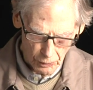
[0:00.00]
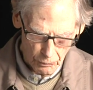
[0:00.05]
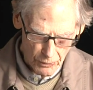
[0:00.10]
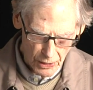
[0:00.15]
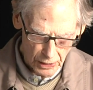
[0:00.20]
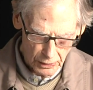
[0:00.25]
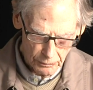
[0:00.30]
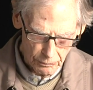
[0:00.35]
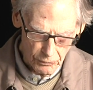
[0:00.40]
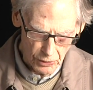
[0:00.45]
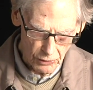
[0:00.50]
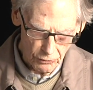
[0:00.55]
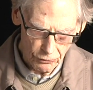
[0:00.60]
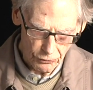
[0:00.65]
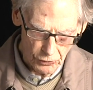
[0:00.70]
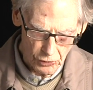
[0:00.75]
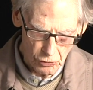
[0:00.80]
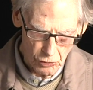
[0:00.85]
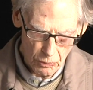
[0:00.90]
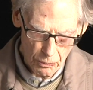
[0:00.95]
to make me
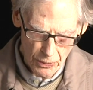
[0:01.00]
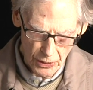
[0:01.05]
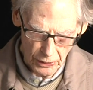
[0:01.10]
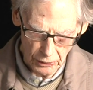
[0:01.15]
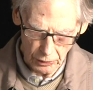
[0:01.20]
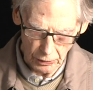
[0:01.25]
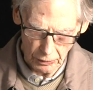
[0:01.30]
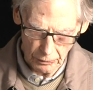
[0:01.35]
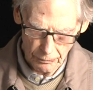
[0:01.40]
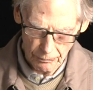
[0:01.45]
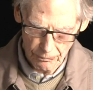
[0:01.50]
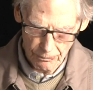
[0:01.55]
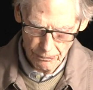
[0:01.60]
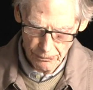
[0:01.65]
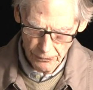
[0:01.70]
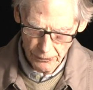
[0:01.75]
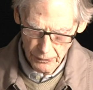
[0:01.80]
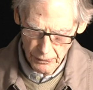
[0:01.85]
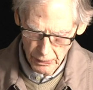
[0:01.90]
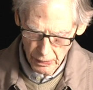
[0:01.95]
feel better.
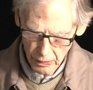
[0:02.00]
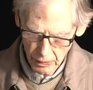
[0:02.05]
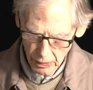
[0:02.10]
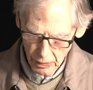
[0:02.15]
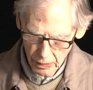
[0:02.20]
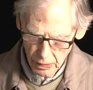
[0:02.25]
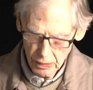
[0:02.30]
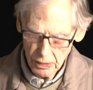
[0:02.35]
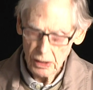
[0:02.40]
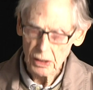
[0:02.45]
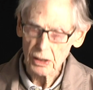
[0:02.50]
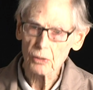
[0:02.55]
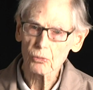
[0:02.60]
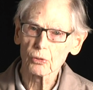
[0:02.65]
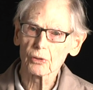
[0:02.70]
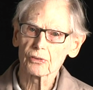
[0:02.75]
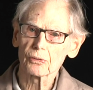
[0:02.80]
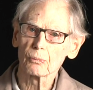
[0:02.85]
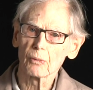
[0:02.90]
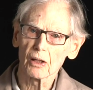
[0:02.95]
He
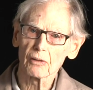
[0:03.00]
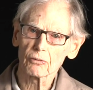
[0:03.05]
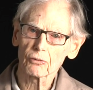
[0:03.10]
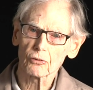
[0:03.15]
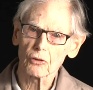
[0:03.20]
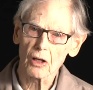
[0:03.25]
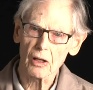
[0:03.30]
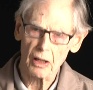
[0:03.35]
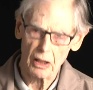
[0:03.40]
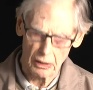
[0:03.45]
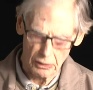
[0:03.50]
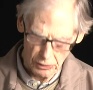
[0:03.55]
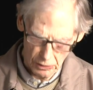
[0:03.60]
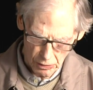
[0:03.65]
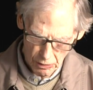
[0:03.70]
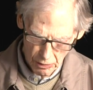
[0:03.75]
was my friend,